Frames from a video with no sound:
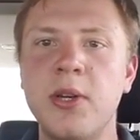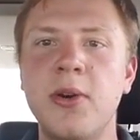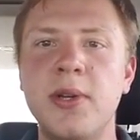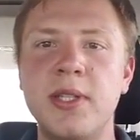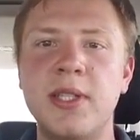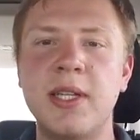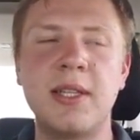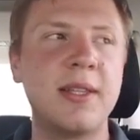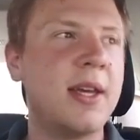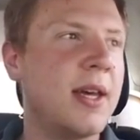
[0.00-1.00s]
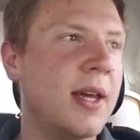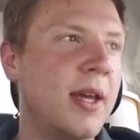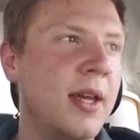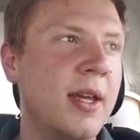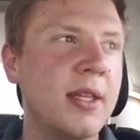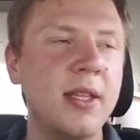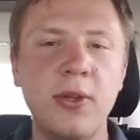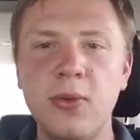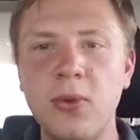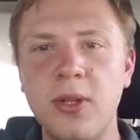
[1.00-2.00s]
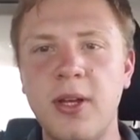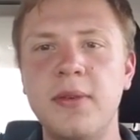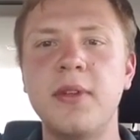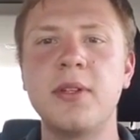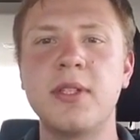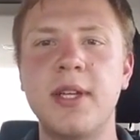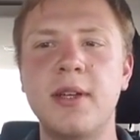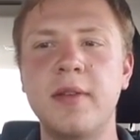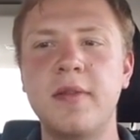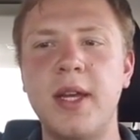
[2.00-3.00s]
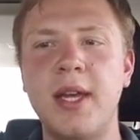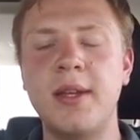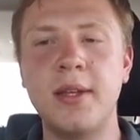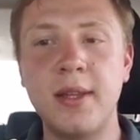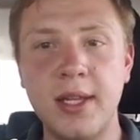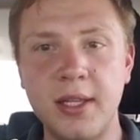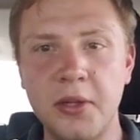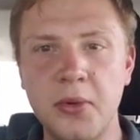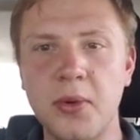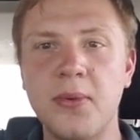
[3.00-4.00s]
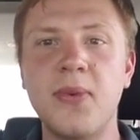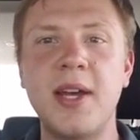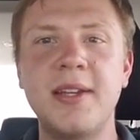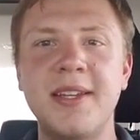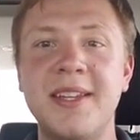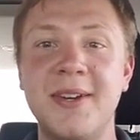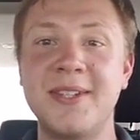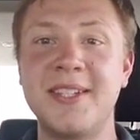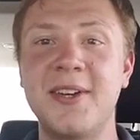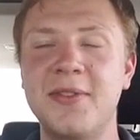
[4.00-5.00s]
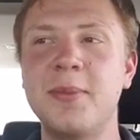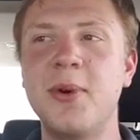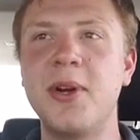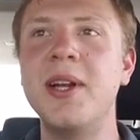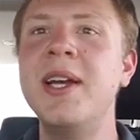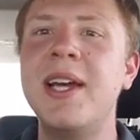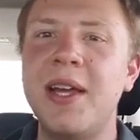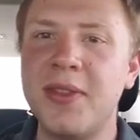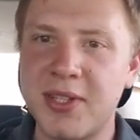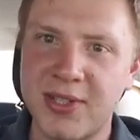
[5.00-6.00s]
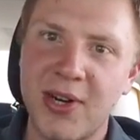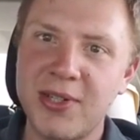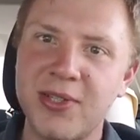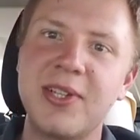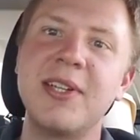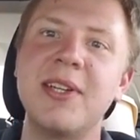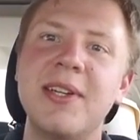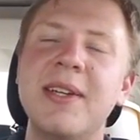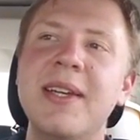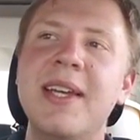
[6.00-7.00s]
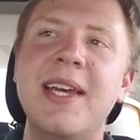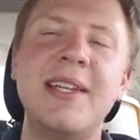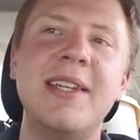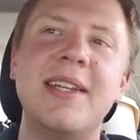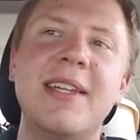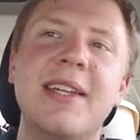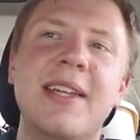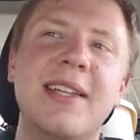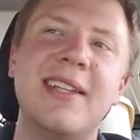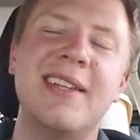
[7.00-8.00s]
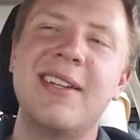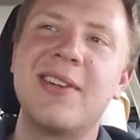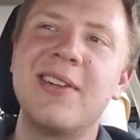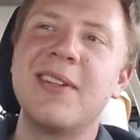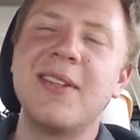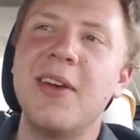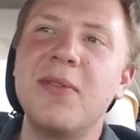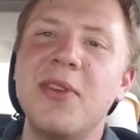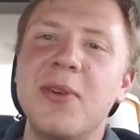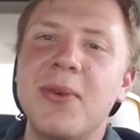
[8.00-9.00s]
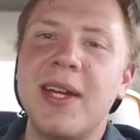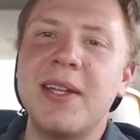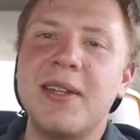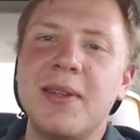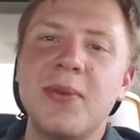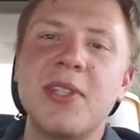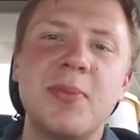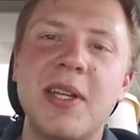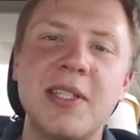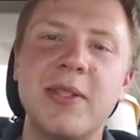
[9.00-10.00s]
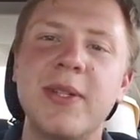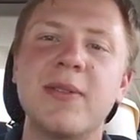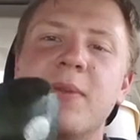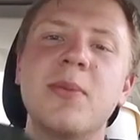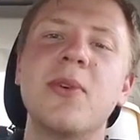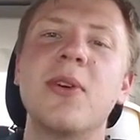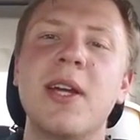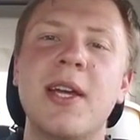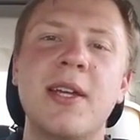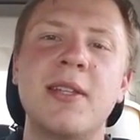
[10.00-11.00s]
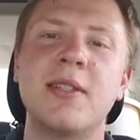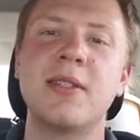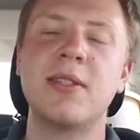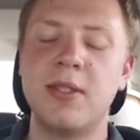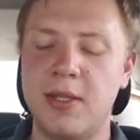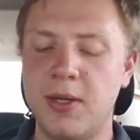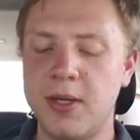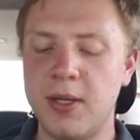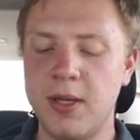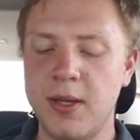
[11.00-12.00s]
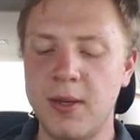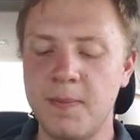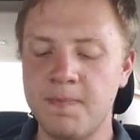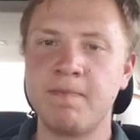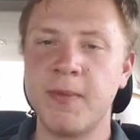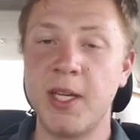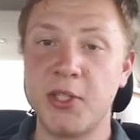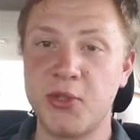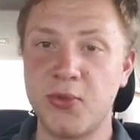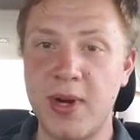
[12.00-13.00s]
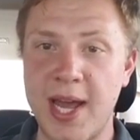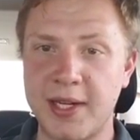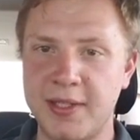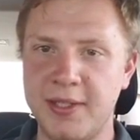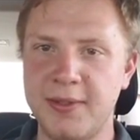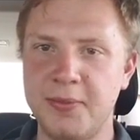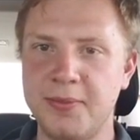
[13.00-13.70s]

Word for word: are noticing that you love yourself and that you're finding yourself more, and the stars are gonna and they're gonna love you and respect you even more, and they're gonna attract you.